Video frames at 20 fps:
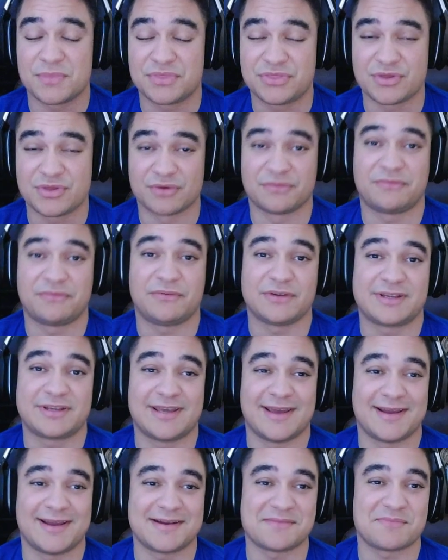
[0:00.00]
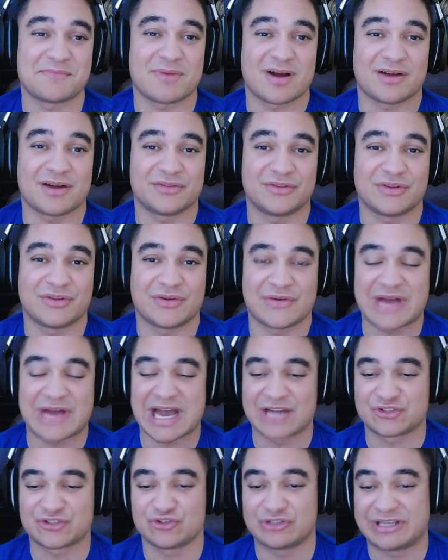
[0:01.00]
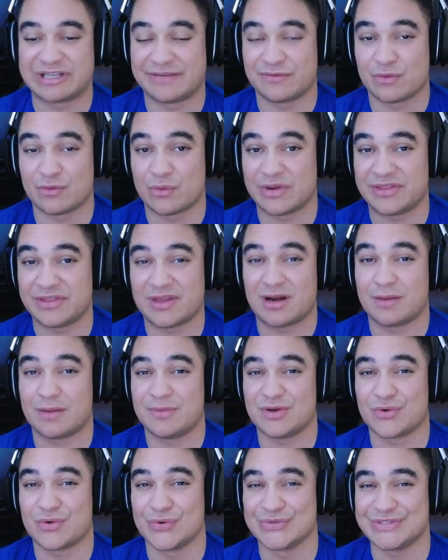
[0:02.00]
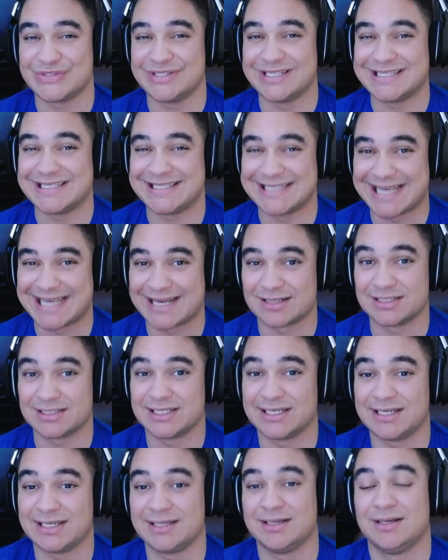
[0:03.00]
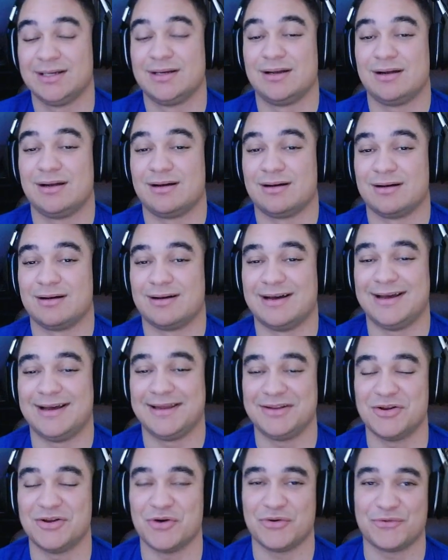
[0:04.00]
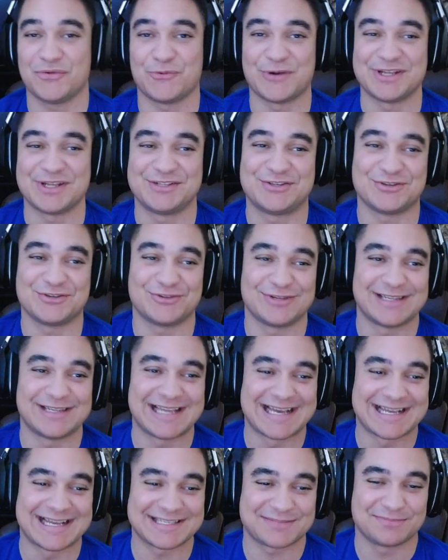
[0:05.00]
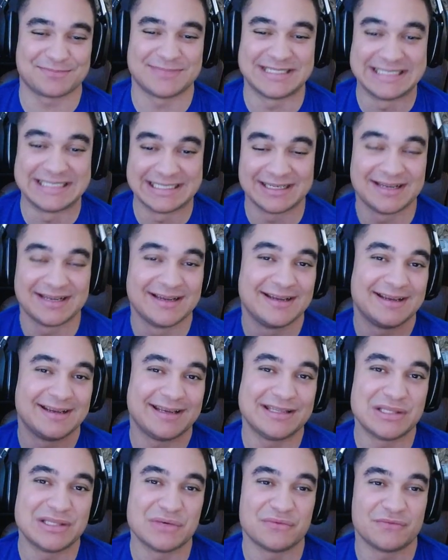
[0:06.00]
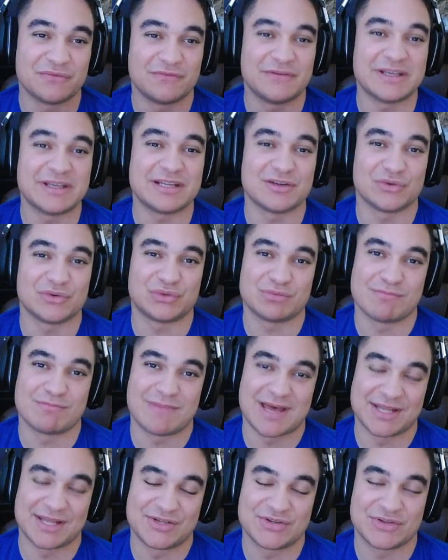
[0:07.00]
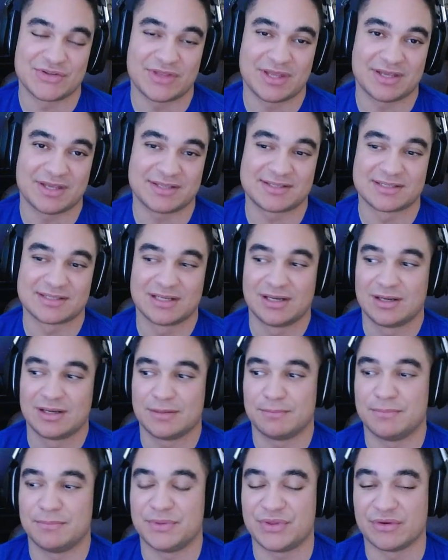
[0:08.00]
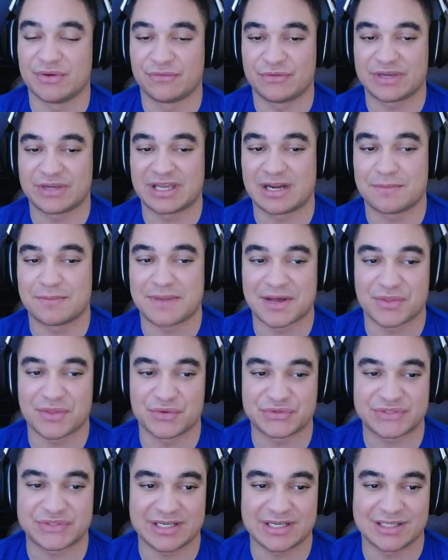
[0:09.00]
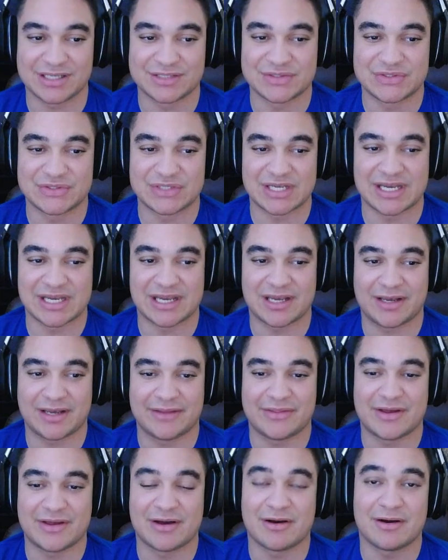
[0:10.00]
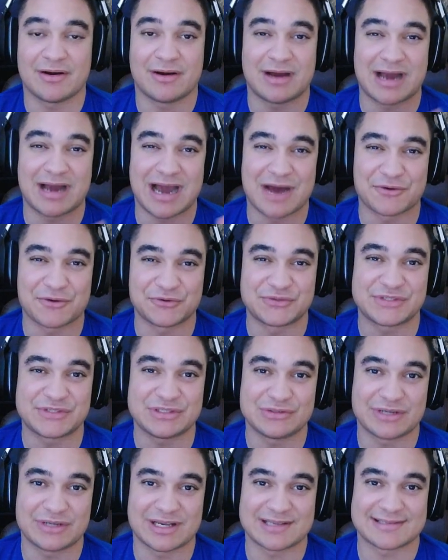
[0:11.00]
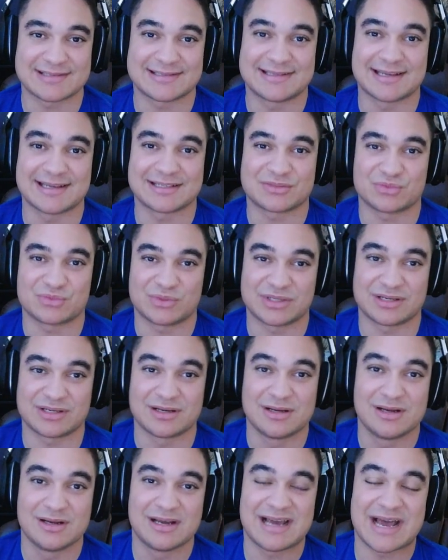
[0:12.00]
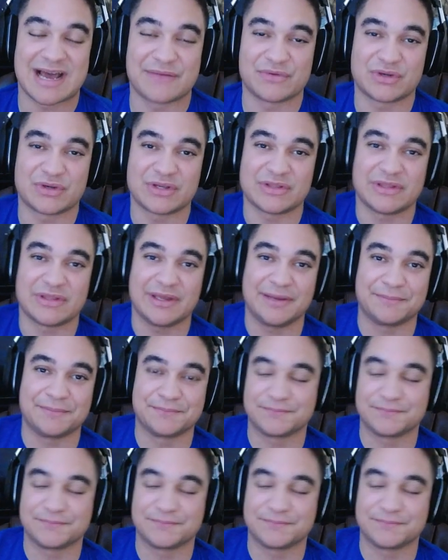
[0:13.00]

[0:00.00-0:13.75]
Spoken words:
Don't forget about the actual giveaway that I'll be hosting this Saturday. I know it went to the last minute in the video to mention this, but don't forget about those things, and I will see you guys next one. Have a good day.